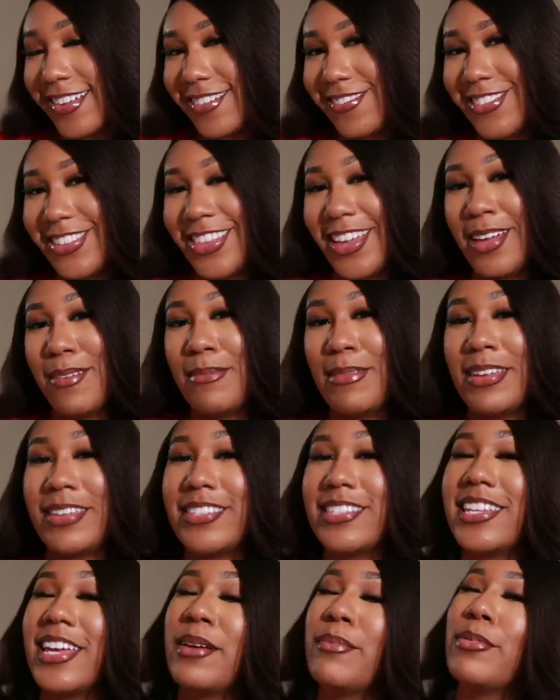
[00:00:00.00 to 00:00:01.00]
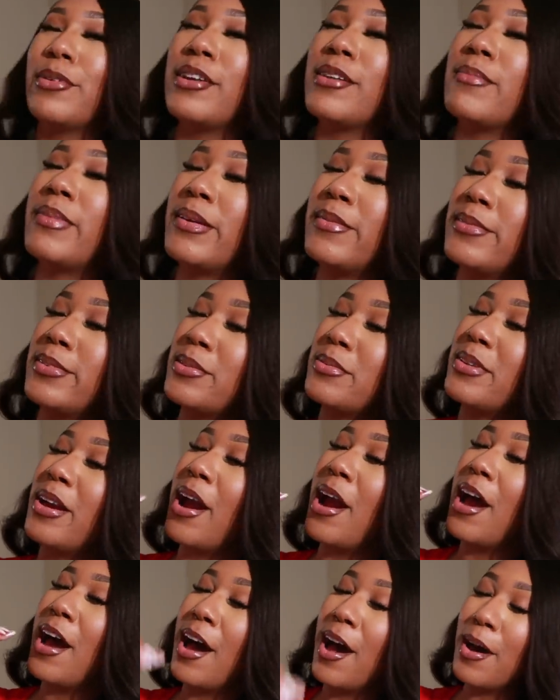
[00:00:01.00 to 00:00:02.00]
with that being said, Brookie babies, we
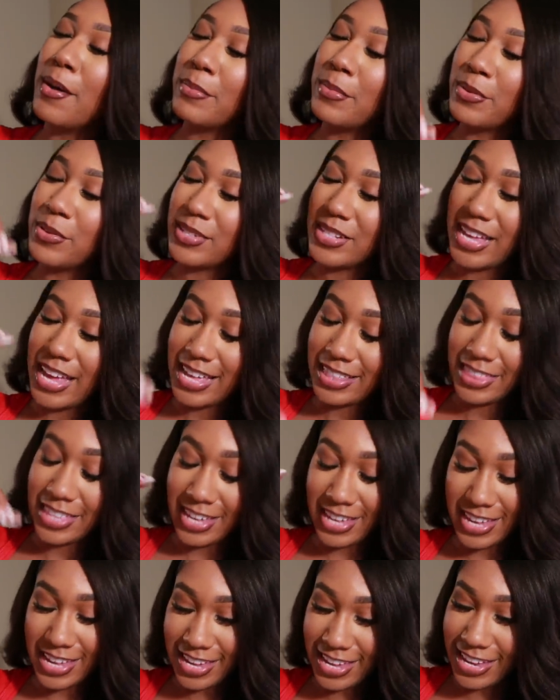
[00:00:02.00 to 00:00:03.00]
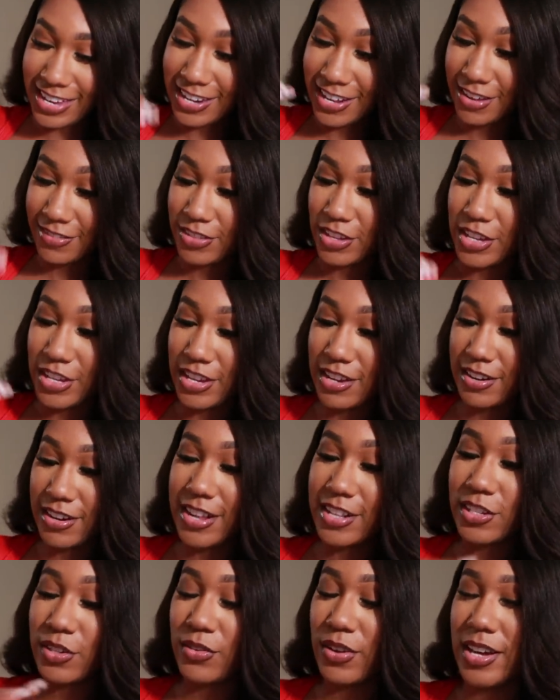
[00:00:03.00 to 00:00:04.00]
are almost at the end of the year.
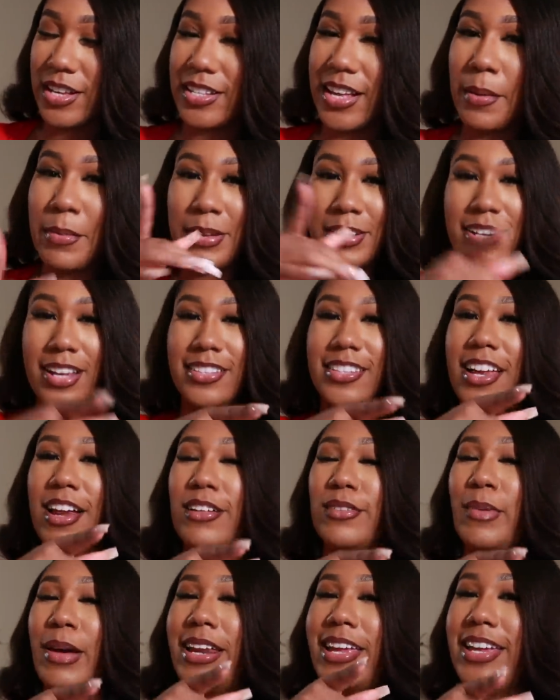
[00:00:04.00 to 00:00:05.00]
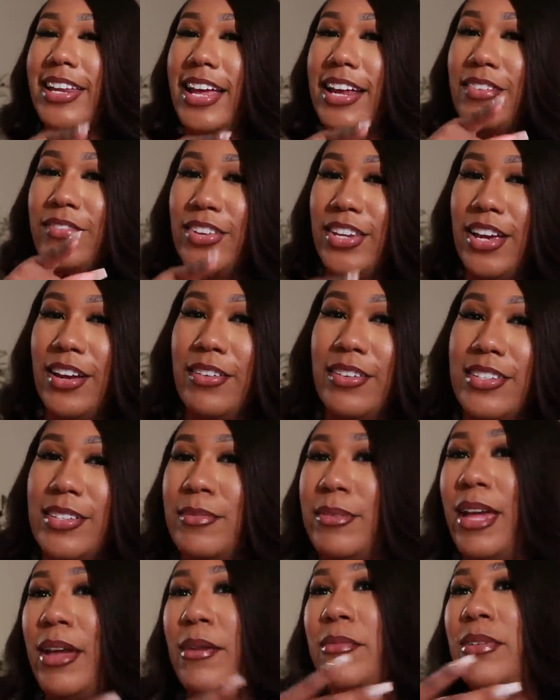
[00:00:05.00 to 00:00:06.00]
That's crazy. I bet y'all thought I was about to end out the video because
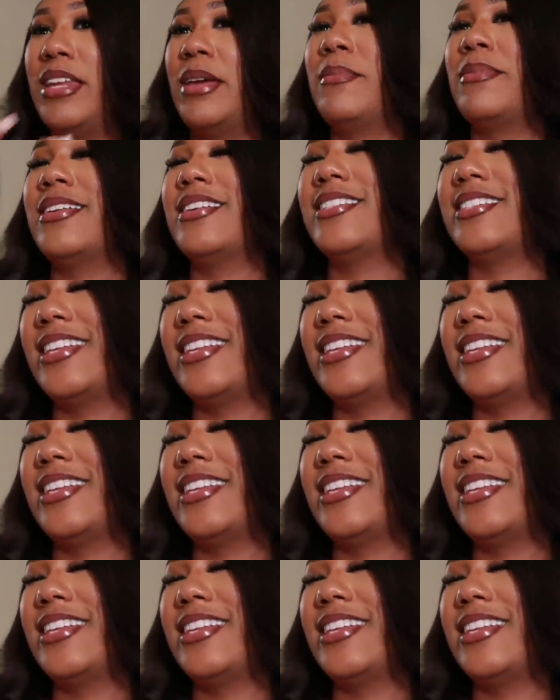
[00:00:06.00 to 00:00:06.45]
I'm like, with that being